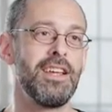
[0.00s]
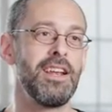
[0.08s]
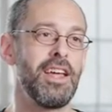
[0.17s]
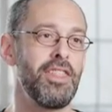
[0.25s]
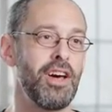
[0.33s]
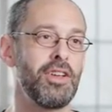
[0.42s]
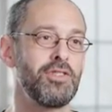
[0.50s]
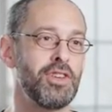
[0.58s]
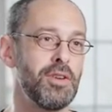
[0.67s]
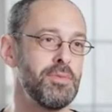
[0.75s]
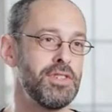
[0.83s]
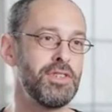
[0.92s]
and I thought I was
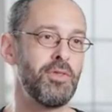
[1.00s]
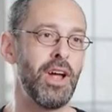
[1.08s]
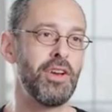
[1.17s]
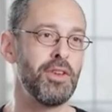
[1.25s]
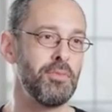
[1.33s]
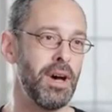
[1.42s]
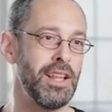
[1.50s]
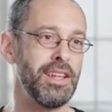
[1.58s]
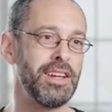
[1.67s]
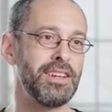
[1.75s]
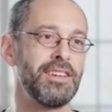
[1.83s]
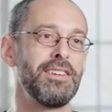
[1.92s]
going to be surrounded by
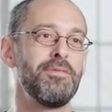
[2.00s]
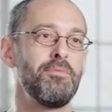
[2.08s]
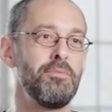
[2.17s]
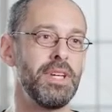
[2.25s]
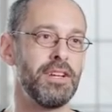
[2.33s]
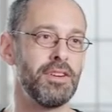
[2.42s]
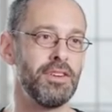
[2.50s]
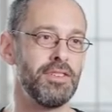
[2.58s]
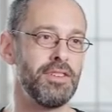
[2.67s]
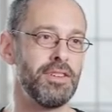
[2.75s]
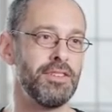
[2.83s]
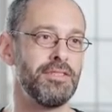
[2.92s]
like
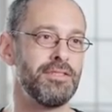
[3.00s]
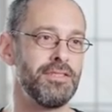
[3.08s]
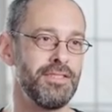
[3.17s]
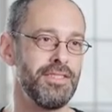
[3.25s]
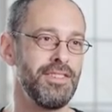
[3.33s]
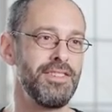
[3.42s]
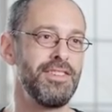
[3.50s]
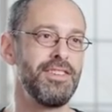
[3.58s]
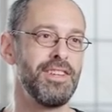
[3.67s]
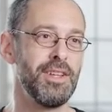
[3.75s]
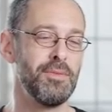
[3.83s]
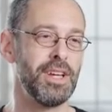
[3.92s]
beakers and
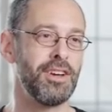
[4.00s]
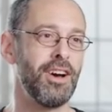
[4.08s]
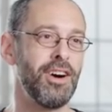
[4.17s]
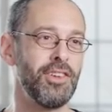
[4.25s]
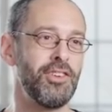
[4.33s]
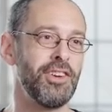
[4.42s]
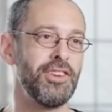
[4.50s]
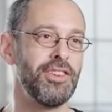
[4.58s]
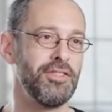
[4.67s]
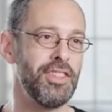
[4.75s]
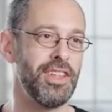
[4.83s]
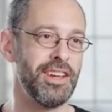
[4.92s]
steaming
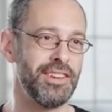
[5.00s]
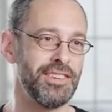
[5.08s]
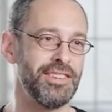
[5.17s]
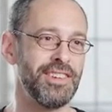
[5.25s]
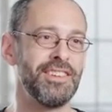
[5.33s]
cauldrons of things.